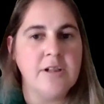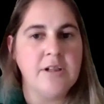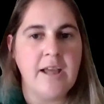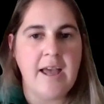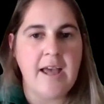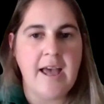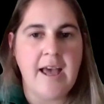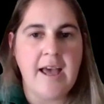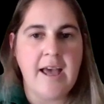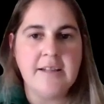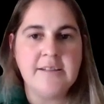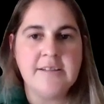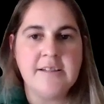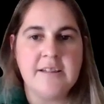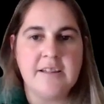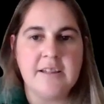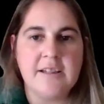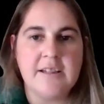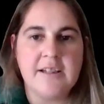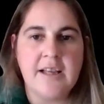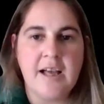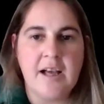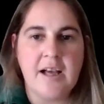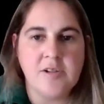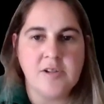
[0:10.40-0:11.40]
look at the
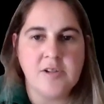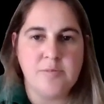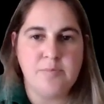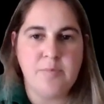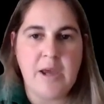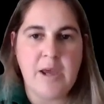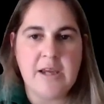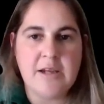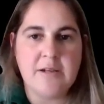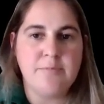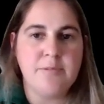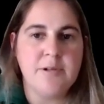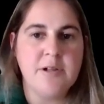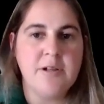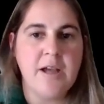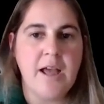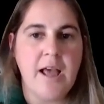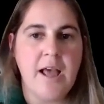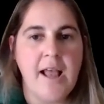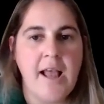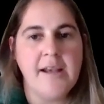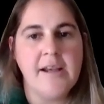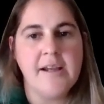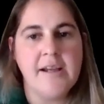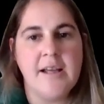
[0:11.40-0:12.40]
accounts payable
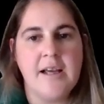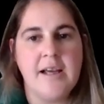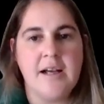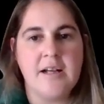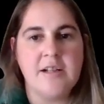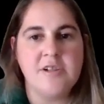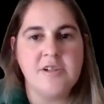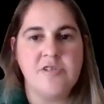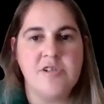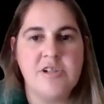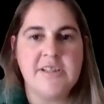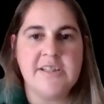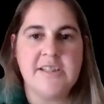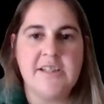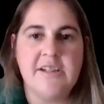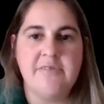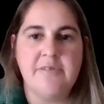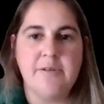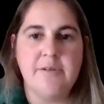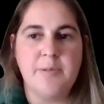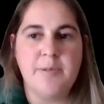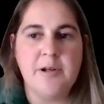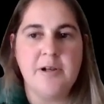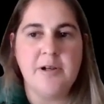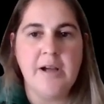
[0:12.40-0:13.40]
and accounts
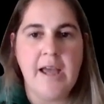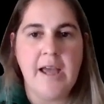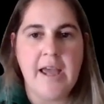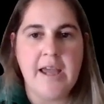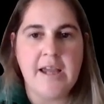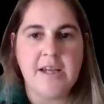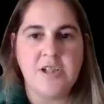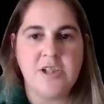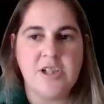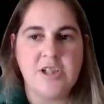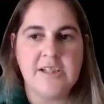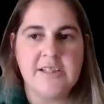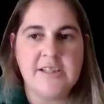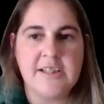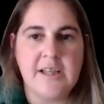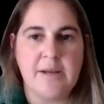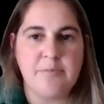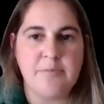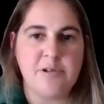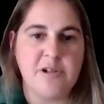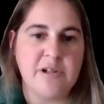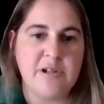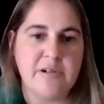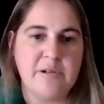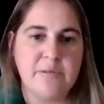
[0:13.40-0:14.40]
receivable aging
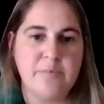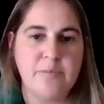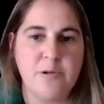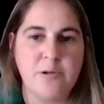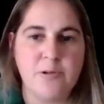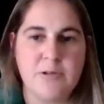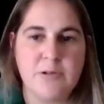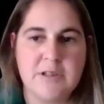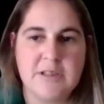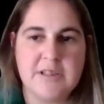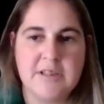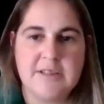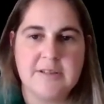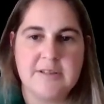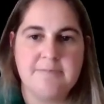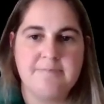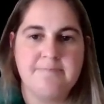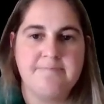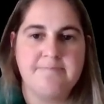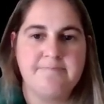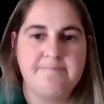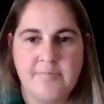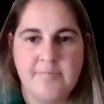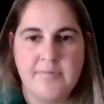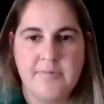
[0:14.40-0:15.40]
summary reports.